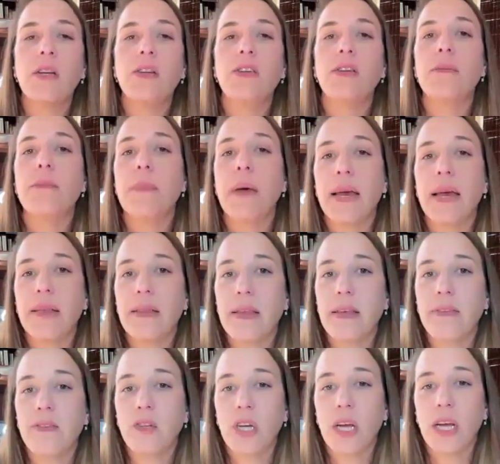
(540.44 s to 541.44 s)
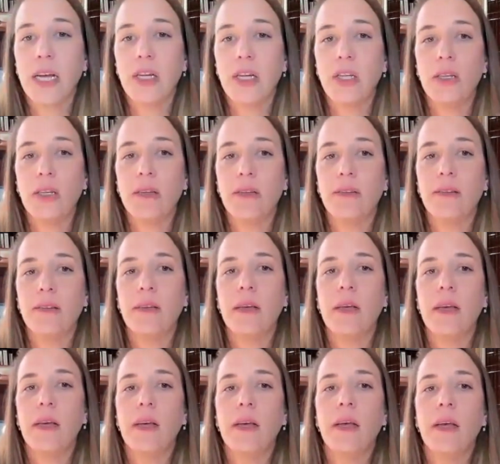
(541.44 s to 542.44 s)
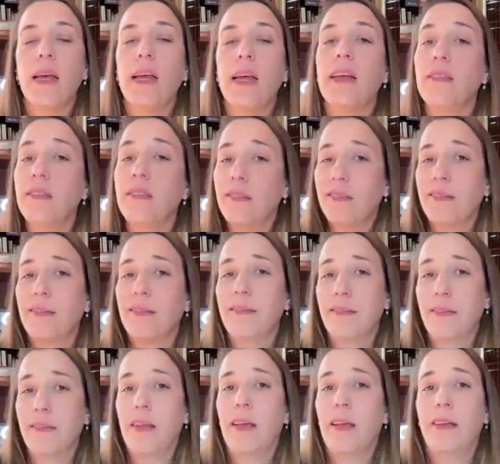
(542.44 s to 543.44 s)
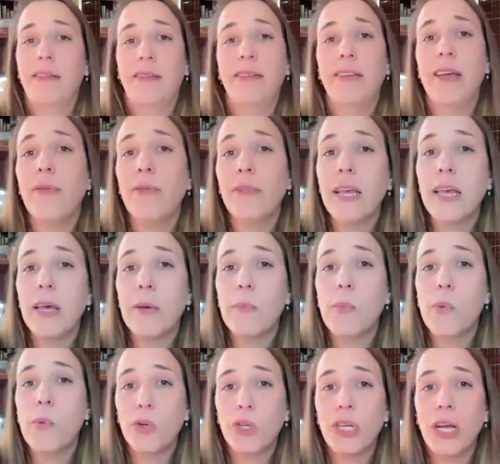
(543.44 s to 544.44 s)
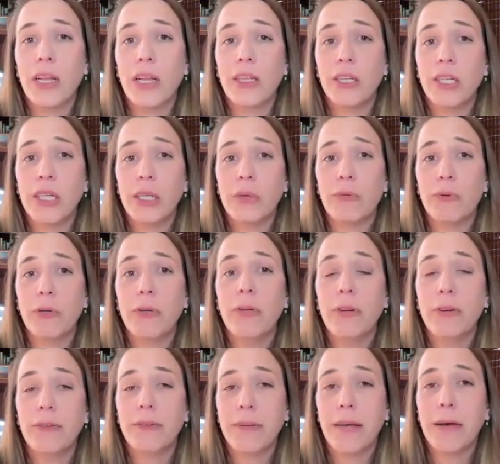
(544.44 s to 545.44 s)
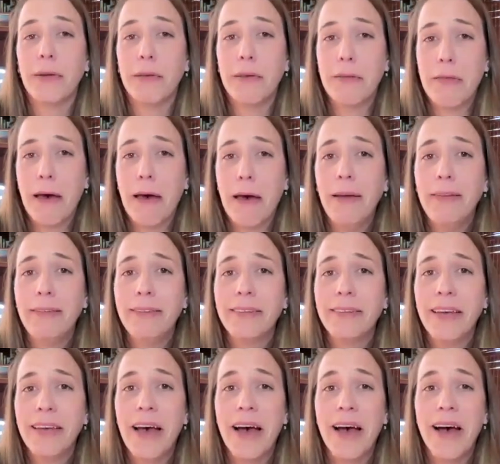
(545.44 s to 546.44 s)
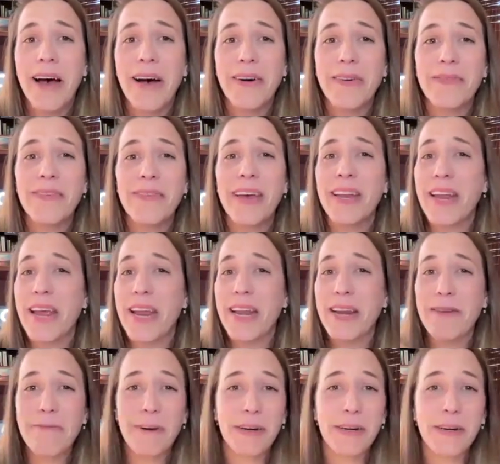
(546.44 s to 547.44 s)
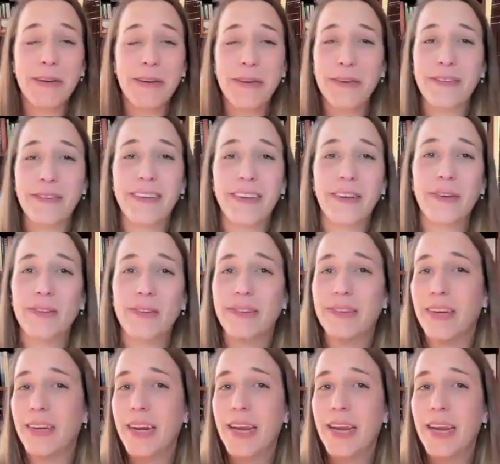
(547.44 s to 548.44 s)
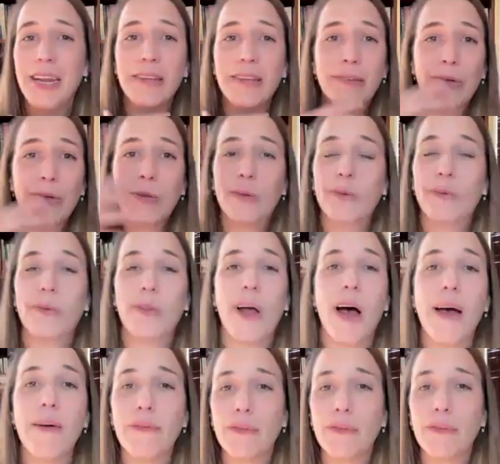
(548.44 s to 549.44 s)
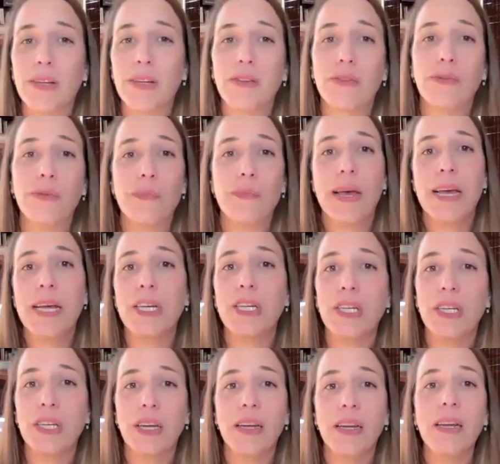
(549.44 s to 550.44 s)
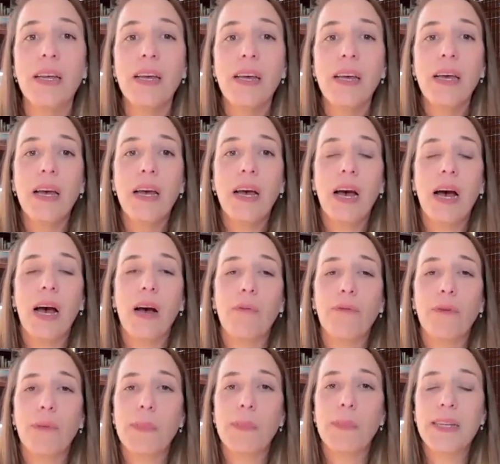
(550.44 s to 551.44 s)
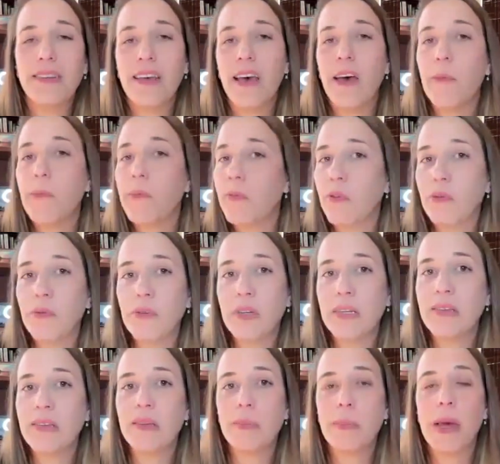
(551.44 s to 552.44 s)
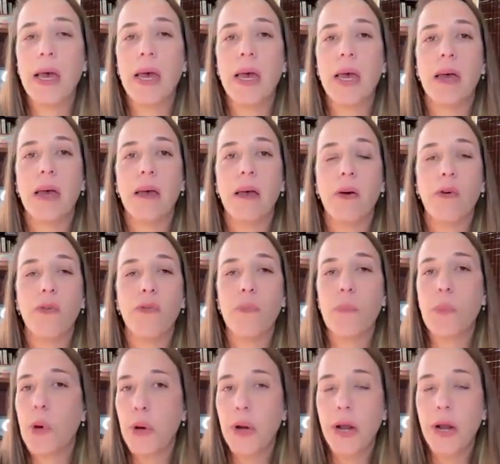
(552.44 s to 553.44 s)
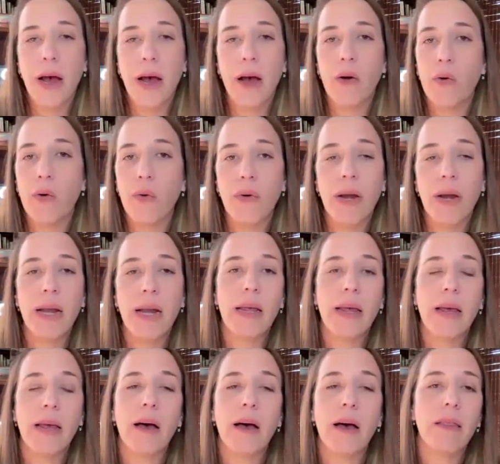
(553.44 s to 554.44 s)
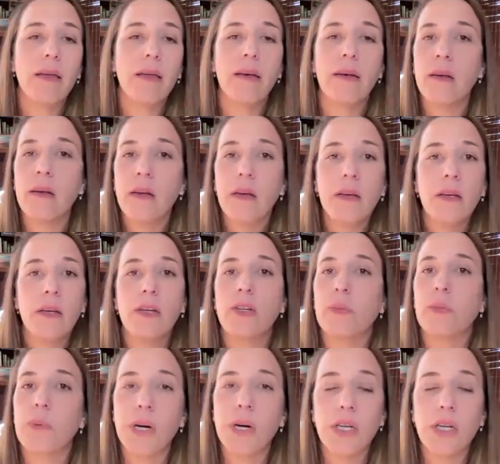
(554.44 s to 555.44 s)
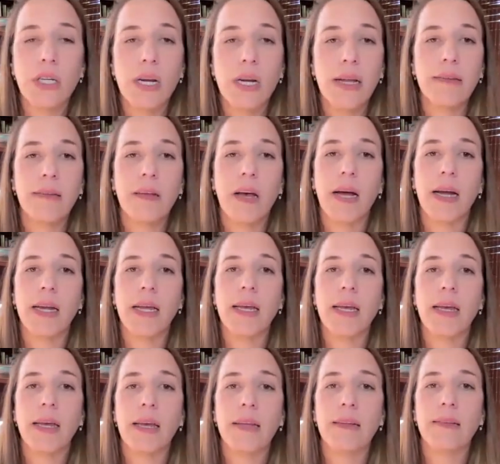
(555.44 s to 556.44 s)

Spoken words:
to make these changes. It's definitely a more challenging route, I'll tell you that. And anyone who's done any sort of life transformation, from the depths of despair, of burnout, or any other, depression, anxiety,